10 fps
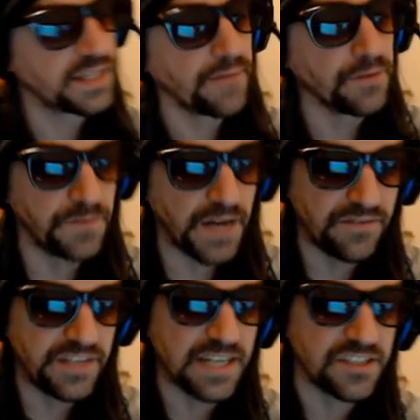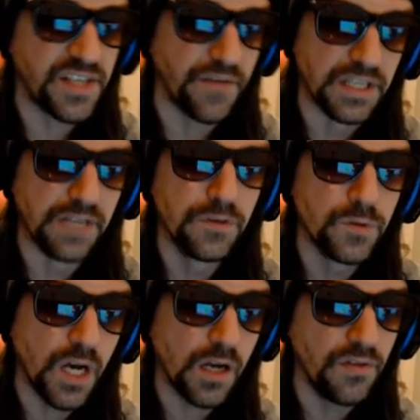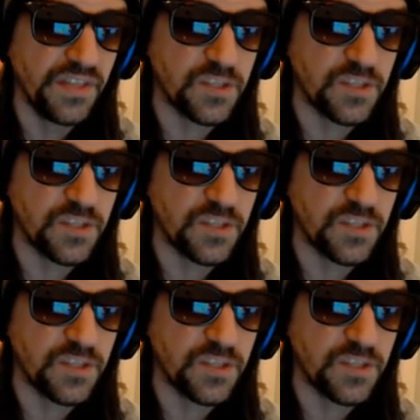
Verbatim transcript: In level 5-7, if you duck on